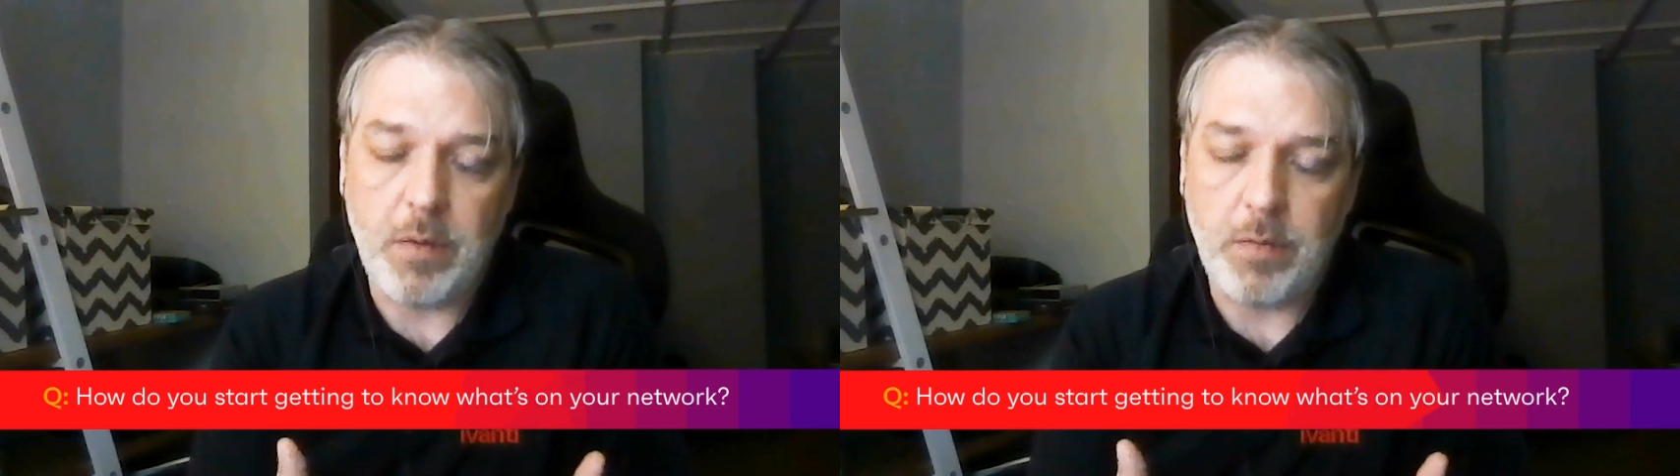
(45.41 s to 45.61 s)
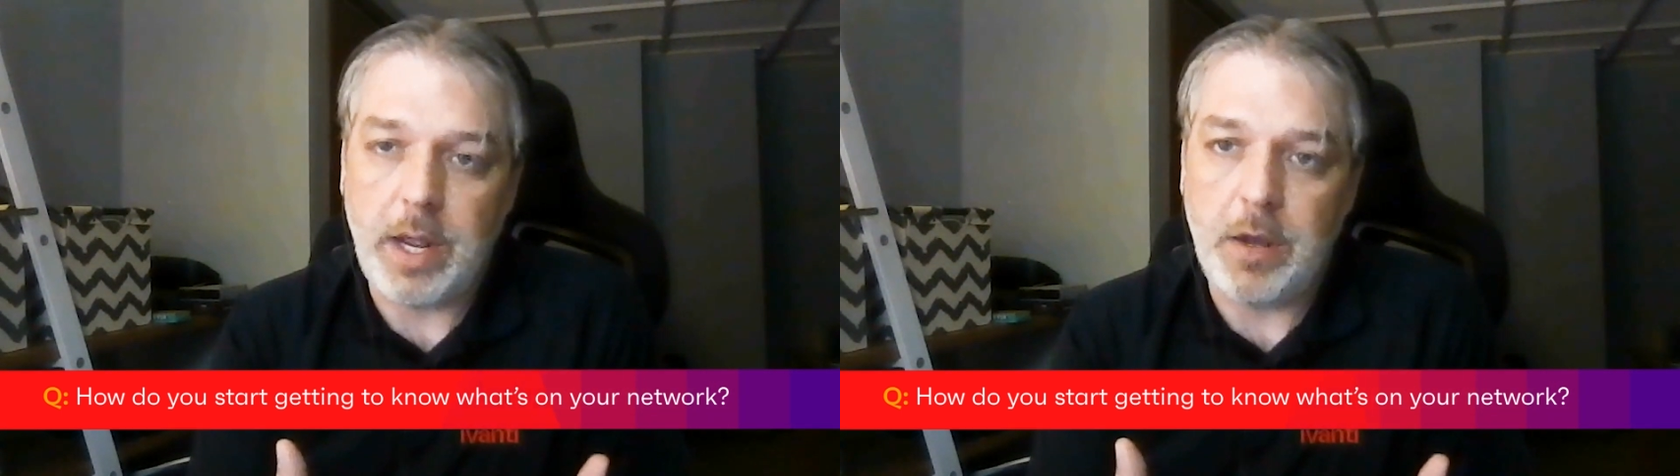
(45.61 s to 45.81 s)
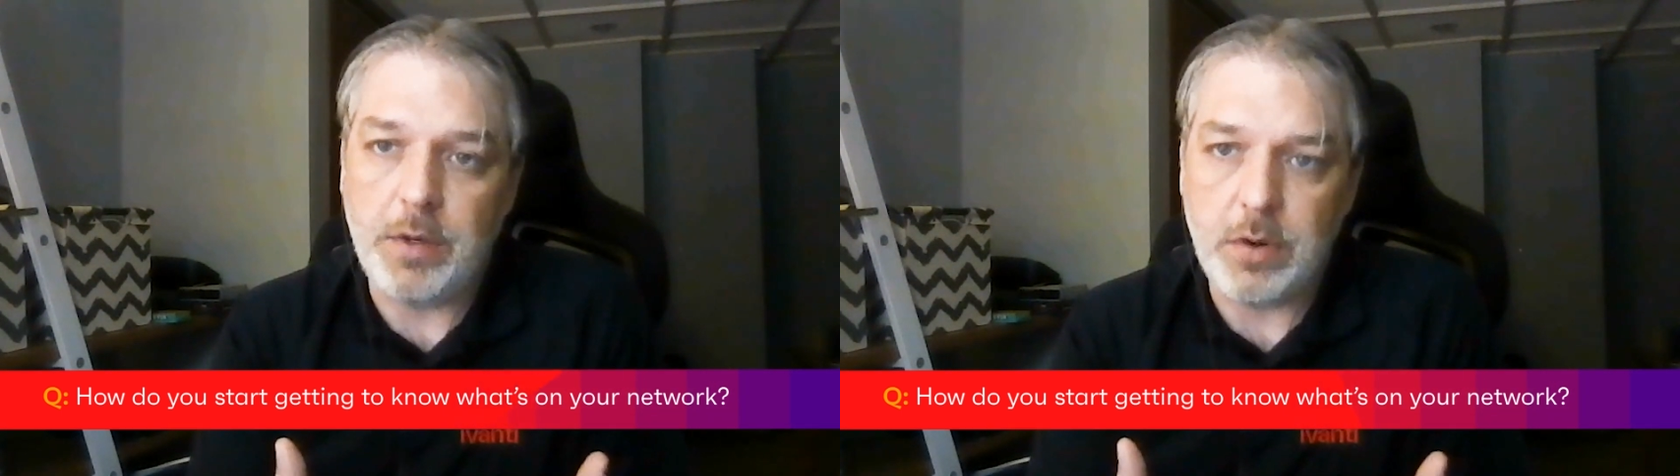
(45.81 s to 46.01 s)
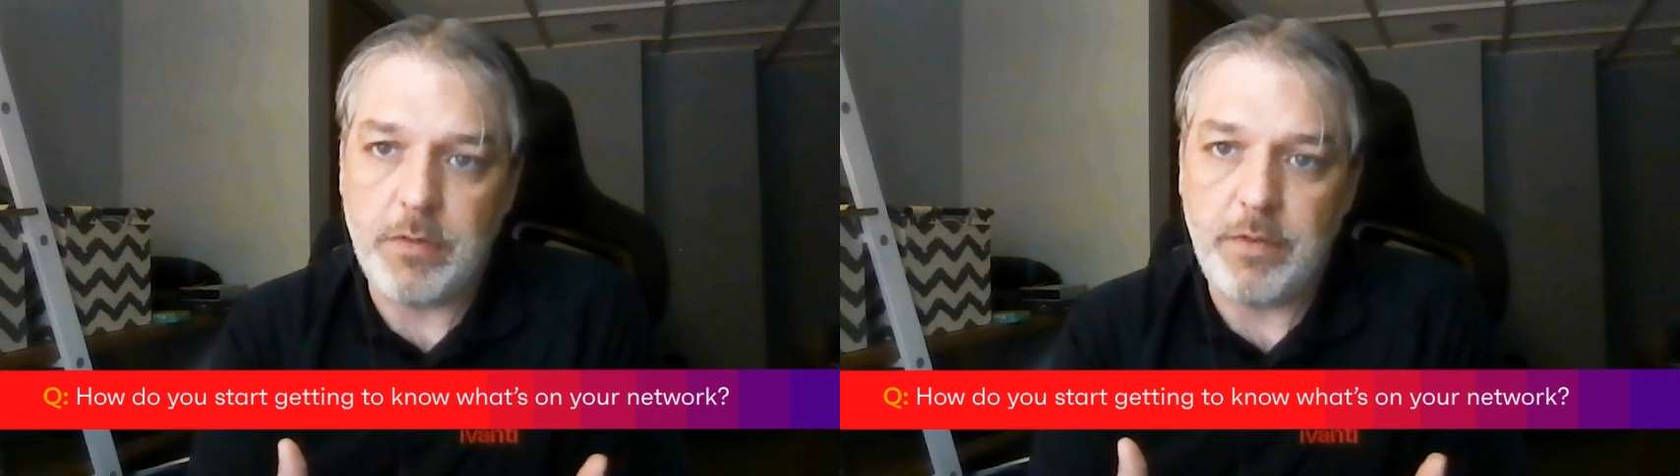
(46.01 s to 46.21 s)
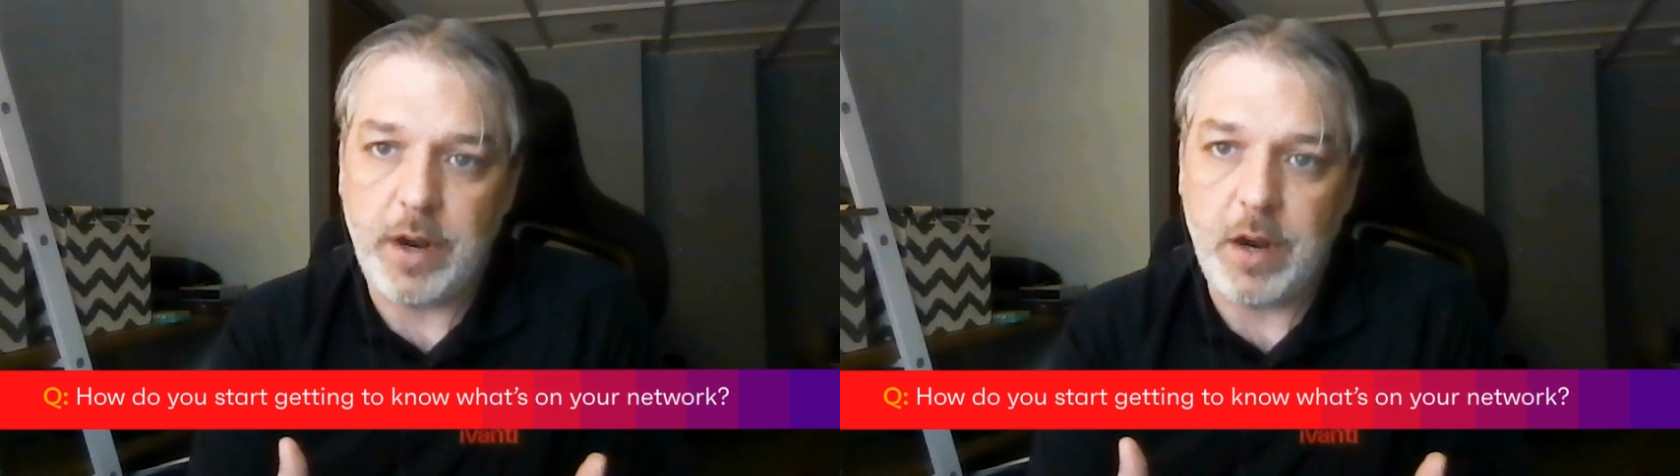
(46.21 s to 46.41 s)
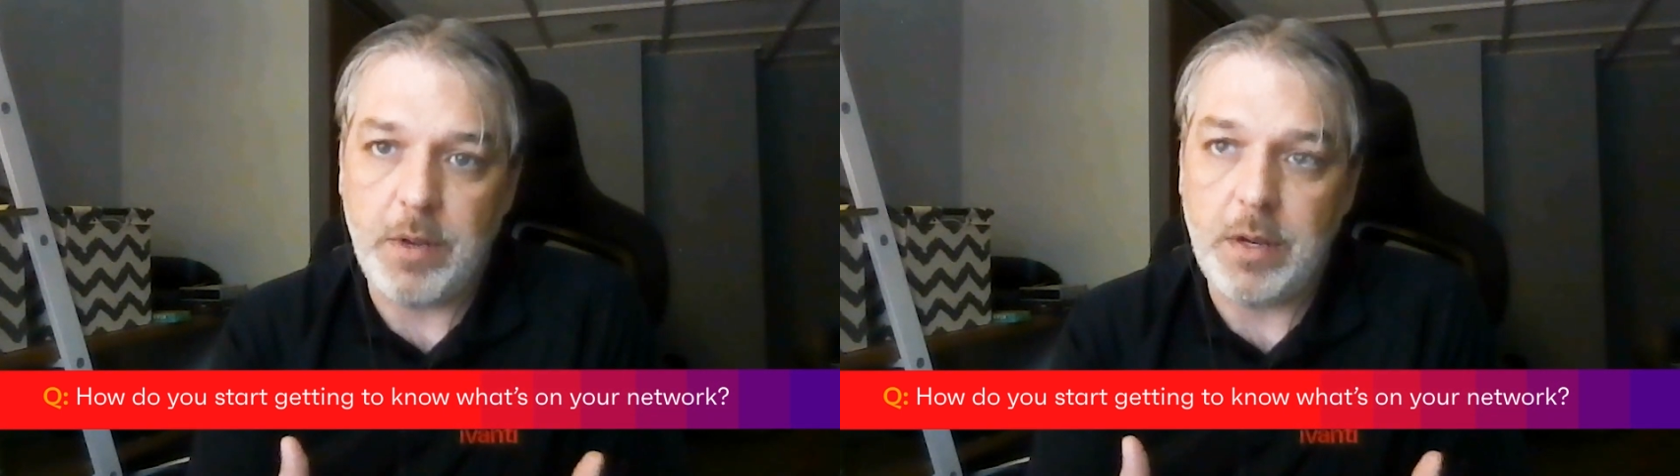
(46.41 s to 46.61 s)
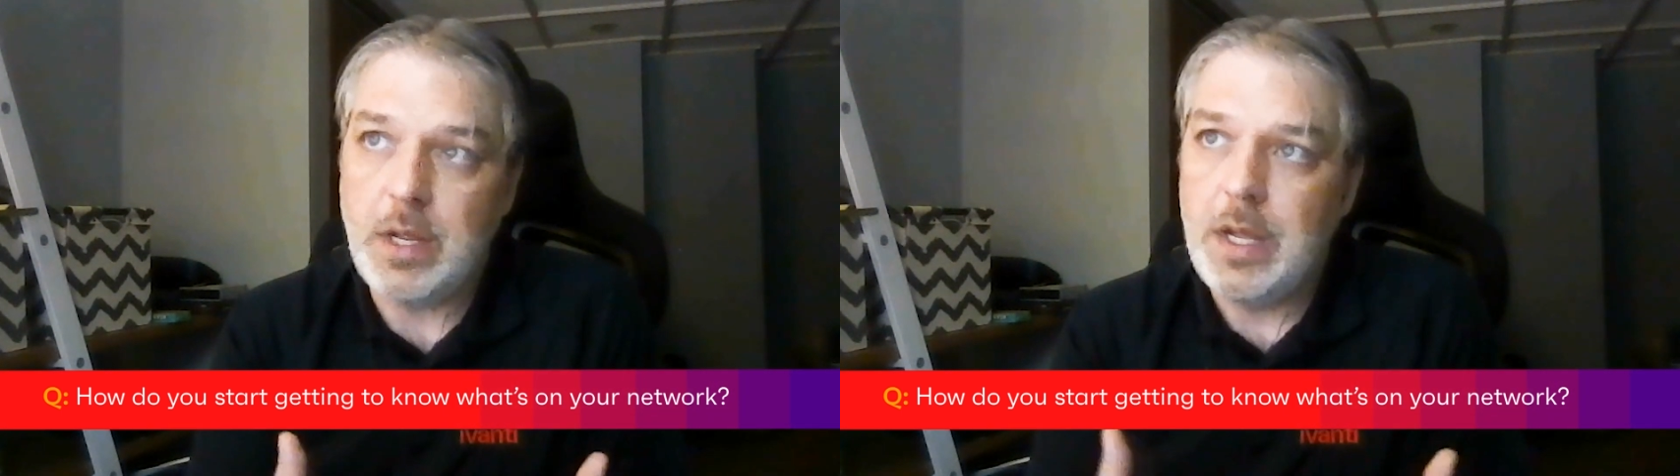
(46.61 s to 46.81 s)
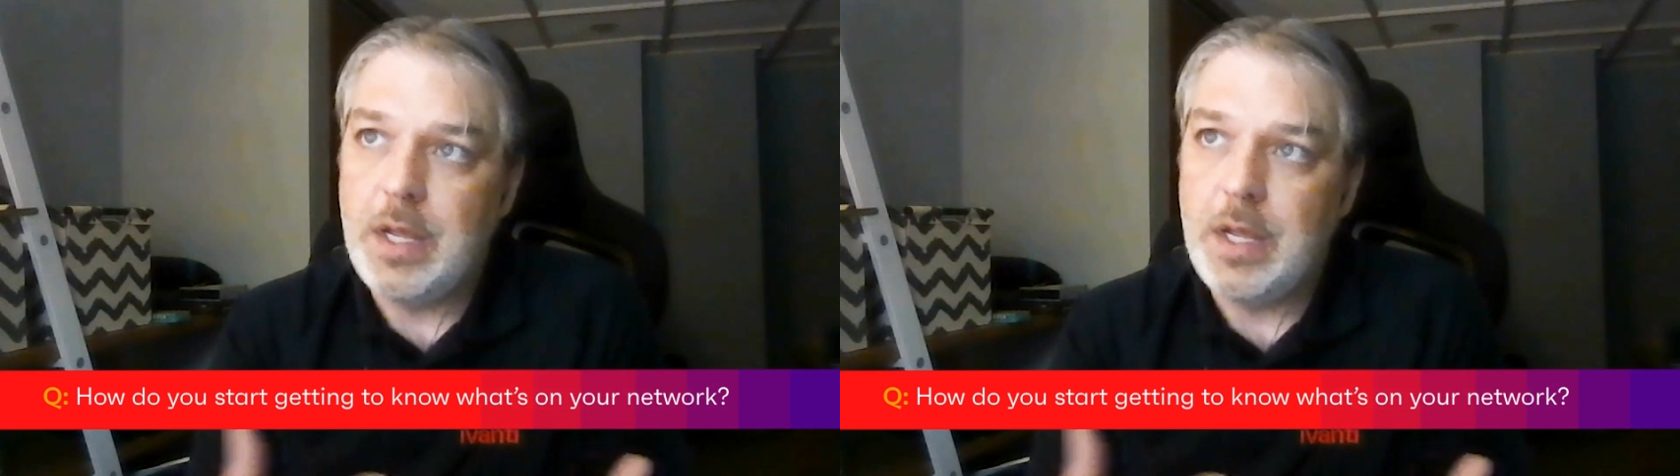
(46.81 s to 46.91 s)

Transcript: around your environment.